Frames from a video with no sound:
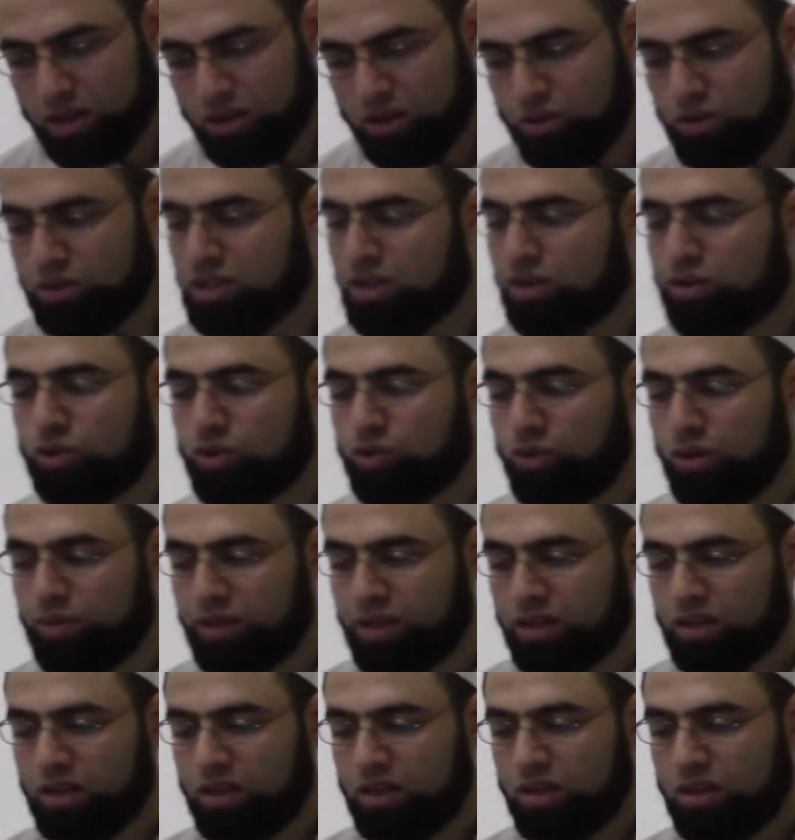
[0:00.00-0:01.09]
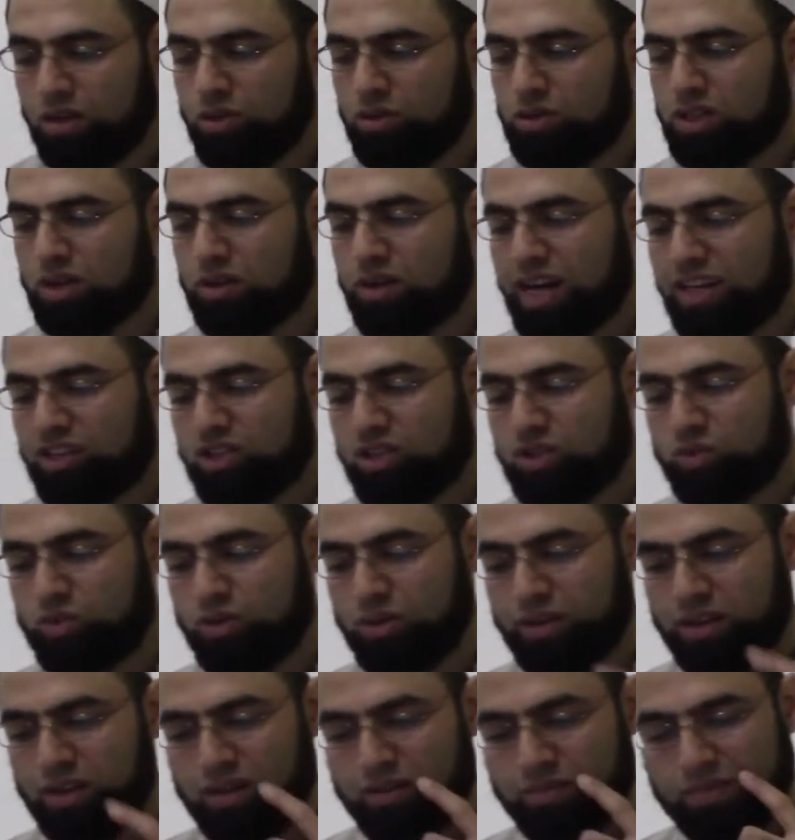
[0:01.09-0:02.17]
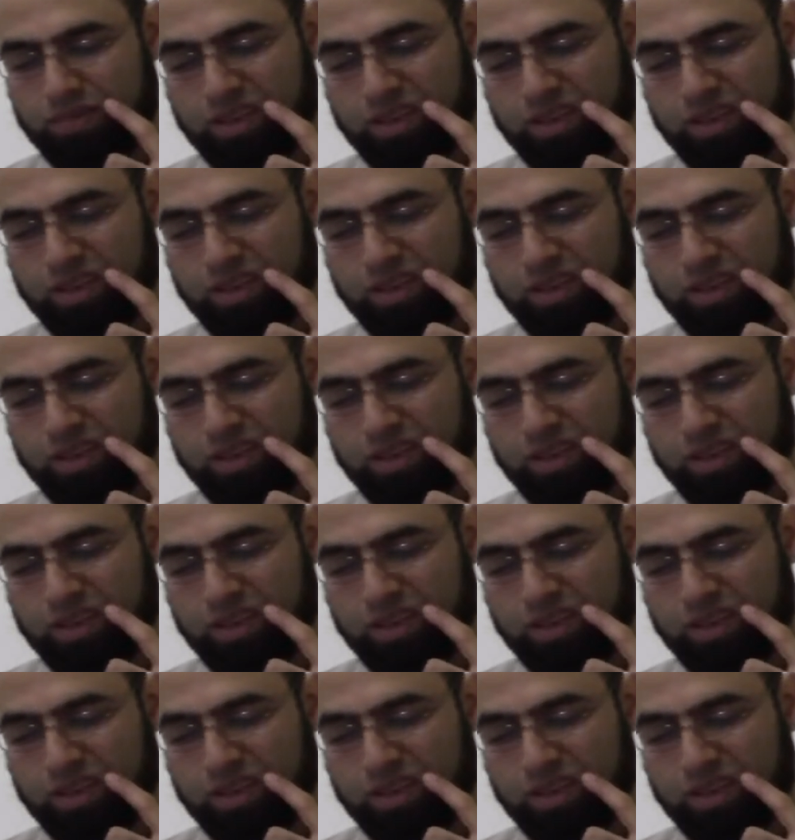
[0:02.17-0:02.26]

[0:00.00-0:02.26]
Who's a good woman? Who's a righteous woman?